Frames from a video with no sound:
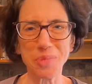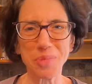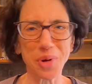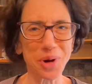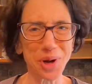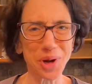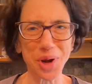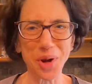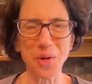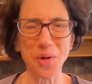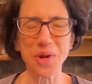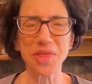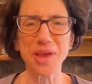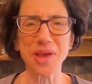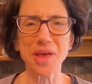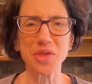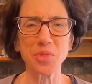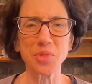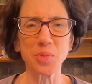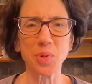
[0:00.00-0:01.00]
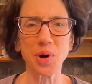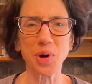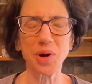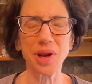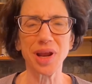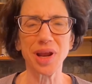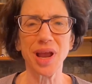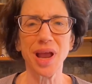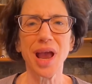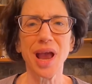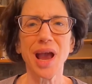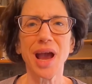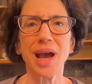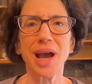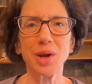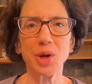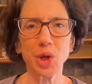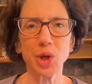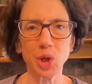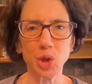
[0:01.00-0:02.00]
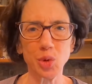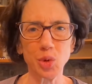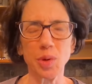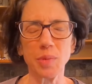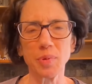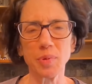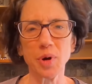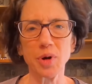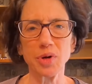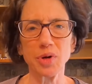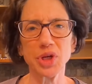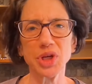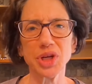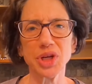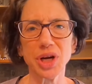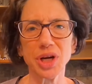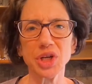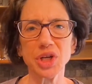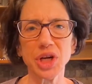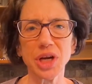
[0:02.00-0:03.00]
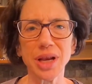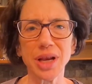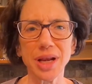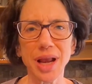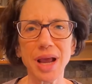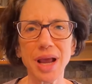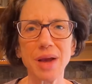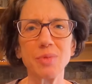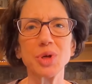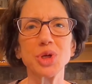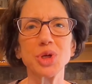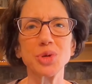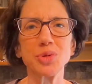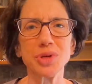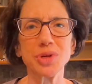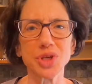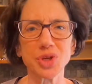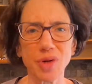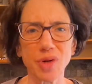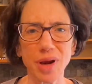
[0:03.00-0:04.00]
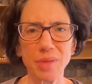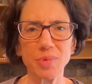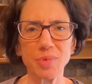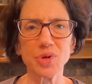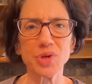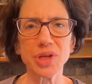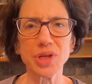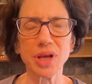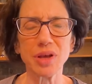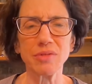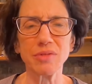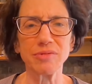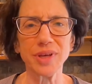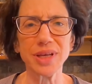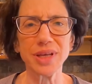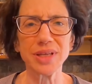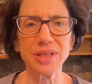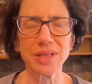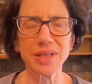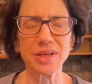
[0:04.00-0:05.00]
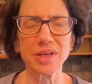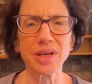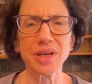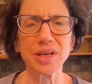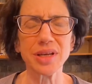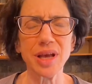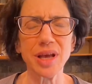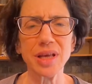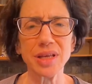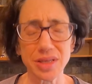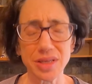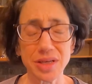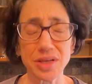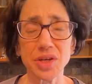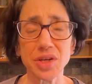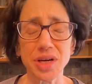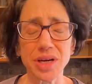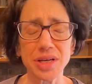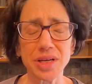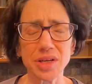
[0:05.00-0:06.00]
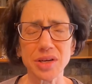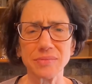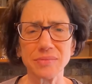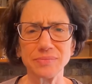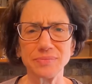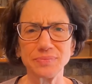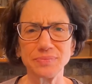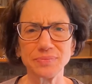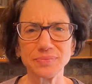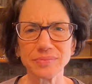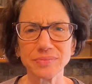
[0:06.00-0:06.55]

with one party or the other party, how do you approach judging, and how would you describe yourself as a judge?